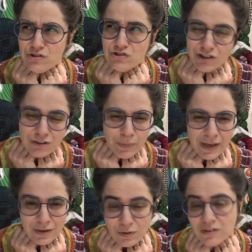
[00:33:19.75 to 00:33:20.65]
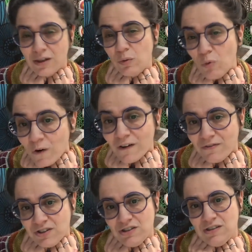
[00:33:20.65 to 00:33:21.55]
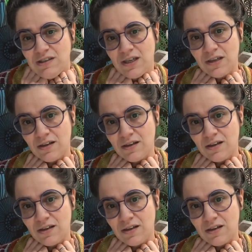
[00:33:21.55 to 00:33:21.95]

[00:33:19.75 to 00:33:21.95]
just by using the word efficiency.